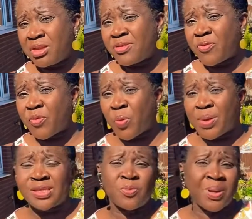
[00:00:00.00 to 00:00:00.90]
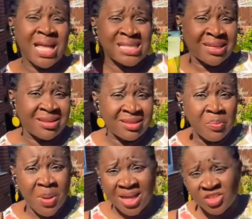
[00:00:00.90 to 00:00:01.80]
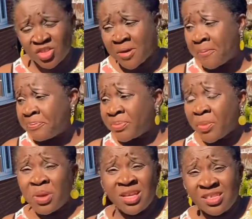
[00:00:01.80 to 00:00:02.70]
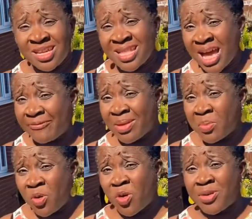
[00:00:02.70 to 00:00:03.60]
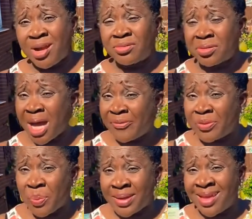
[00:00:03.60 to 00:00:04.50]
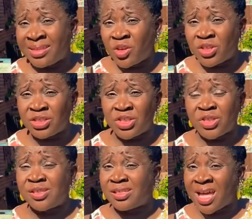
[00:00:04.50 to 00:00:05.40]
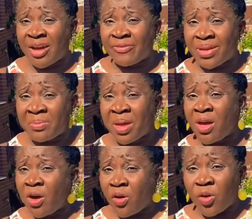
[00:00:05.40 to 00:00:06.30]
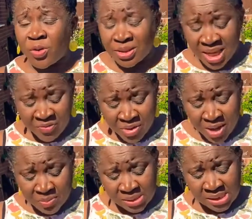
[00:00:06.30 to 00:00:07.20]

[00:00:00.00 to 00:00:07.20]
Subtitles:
to 4 weeks, you plant another batch, because you can have them all round. You have the weather and the conditions to have them all year round.